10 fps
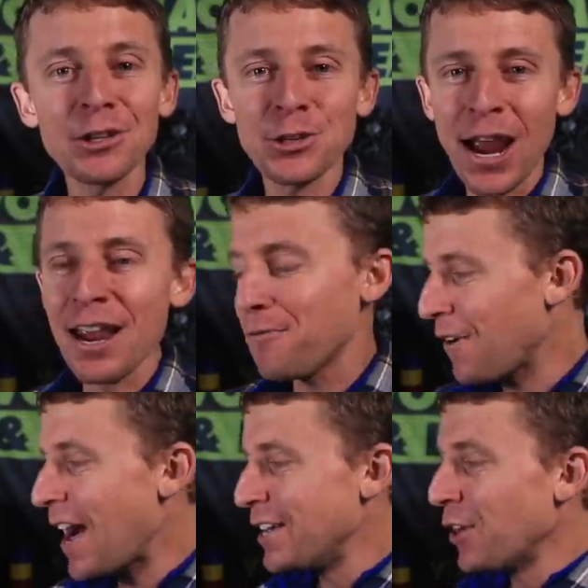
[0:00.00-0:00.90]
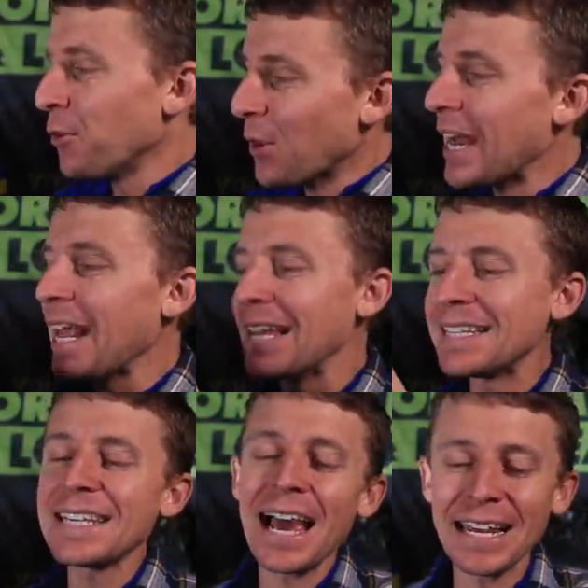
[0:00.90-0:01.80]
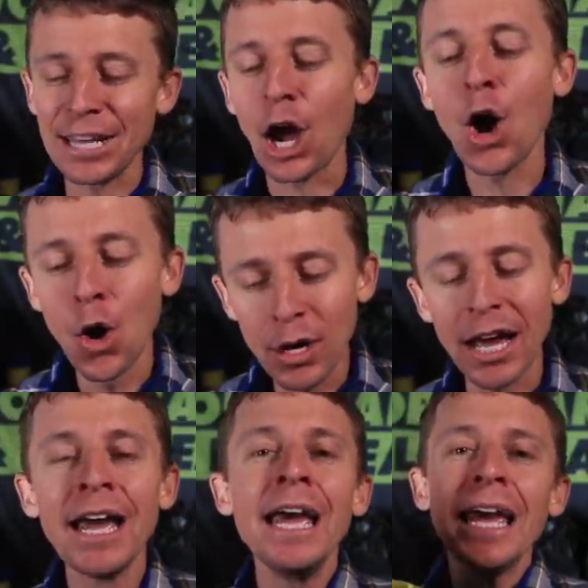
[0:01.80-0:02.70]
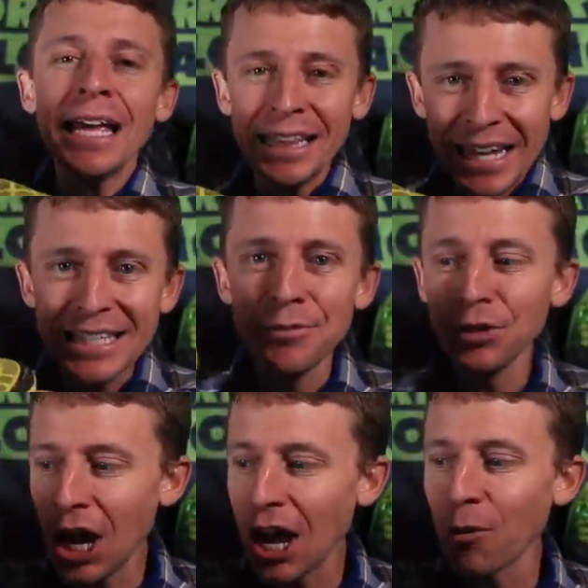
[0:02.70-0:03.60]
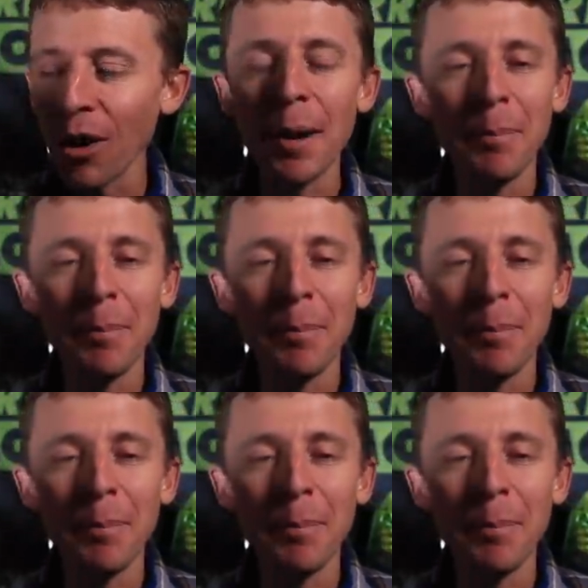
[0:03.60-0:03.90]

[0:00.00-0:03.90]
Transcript: I'll try and find on the right hand side the Hoka Clayton blog where I